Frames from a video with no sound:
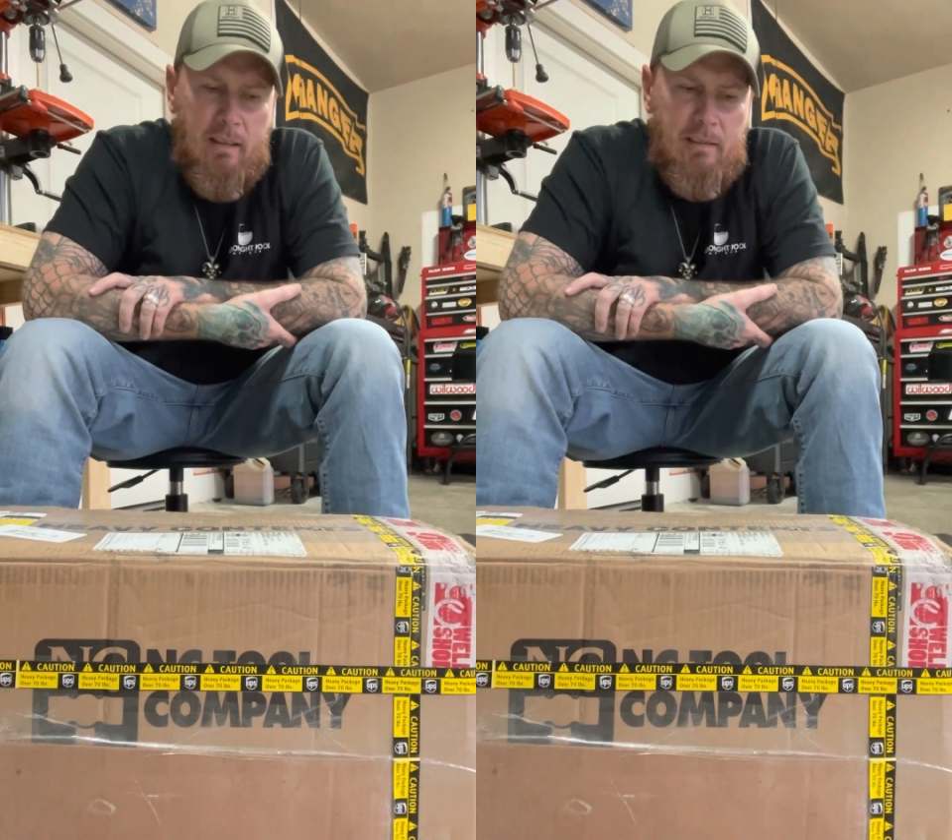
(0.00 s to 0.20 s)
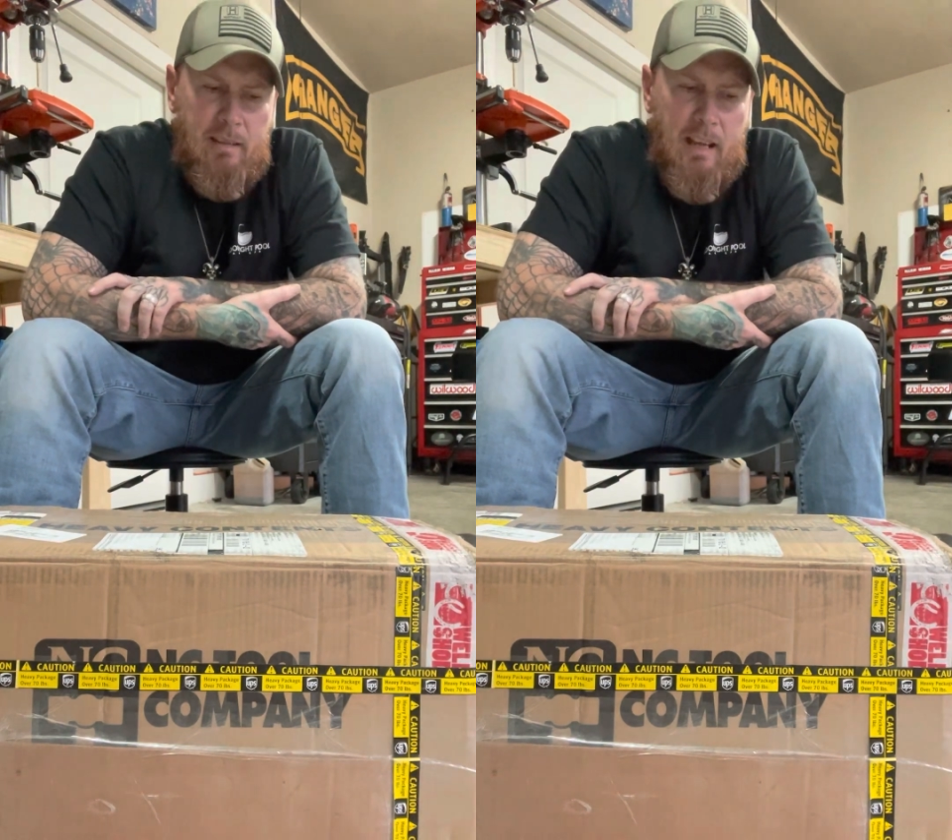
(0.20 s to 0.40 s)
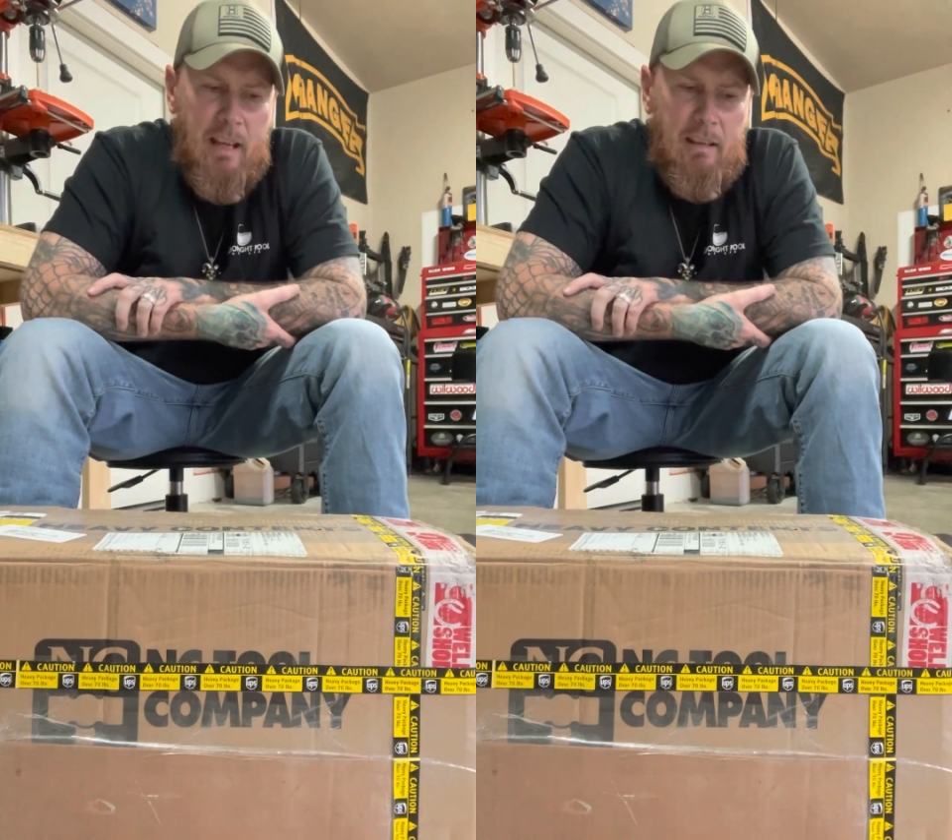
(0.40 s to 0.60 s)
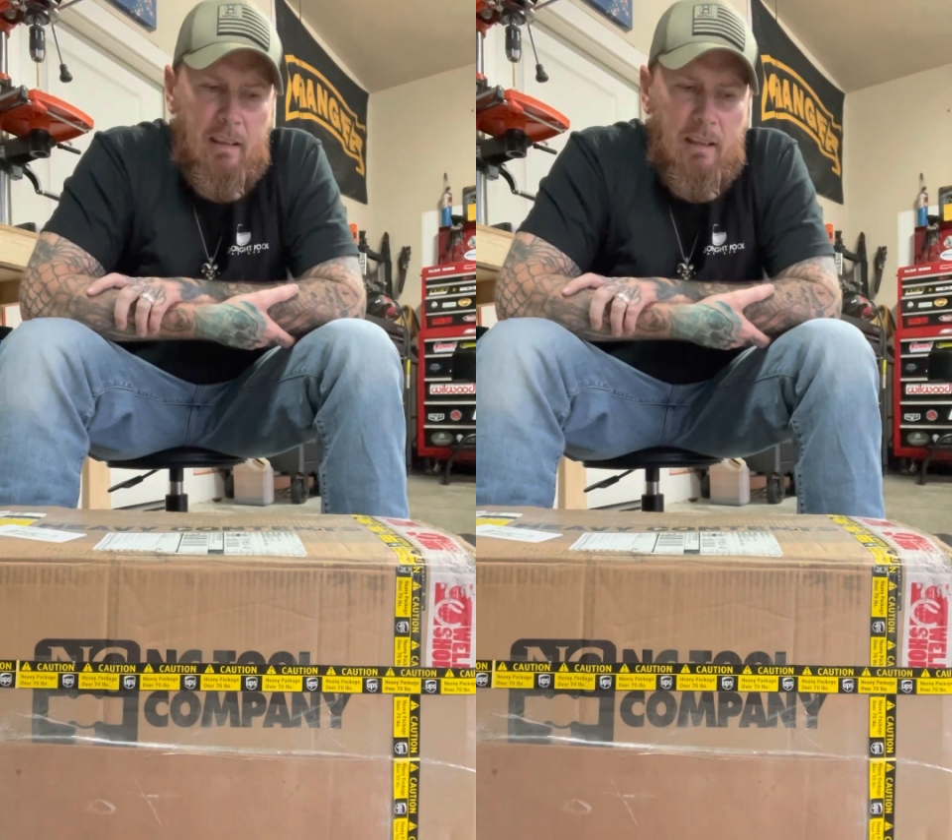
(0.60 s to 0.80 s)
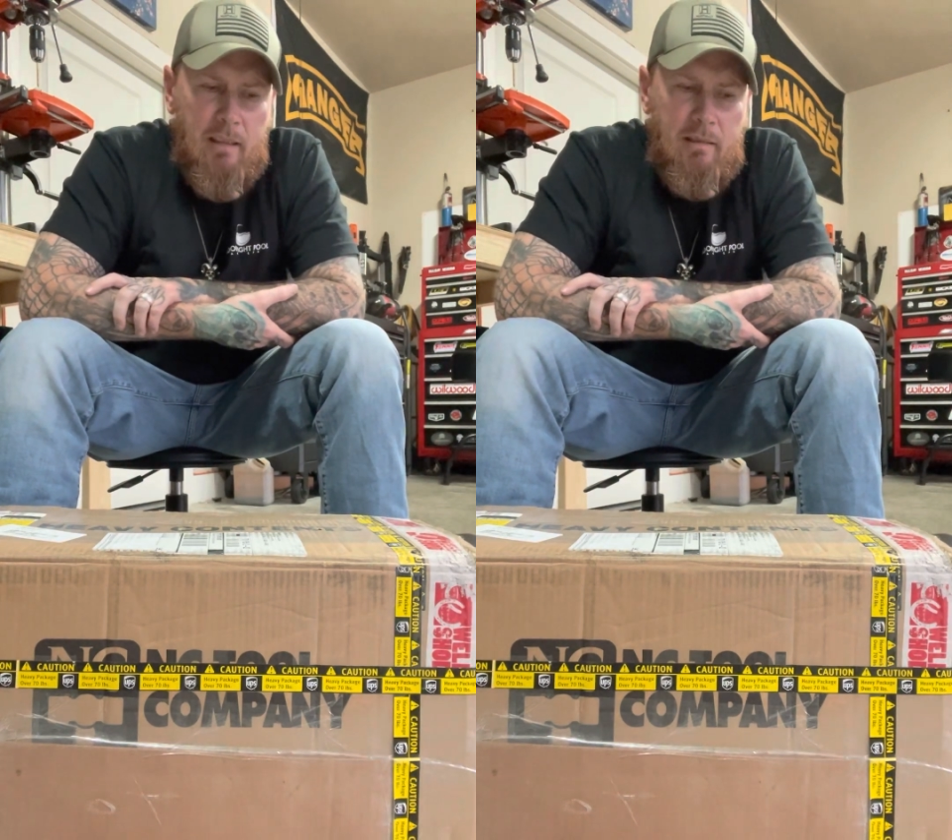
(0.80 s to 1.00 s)
say
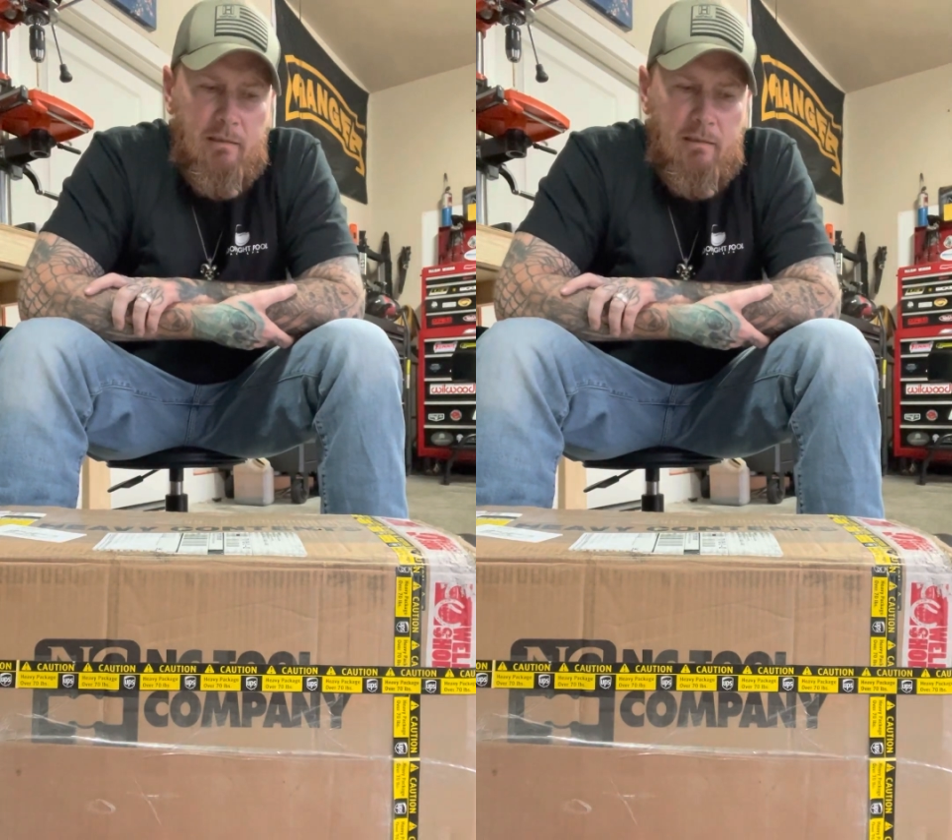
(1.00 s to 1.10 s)
that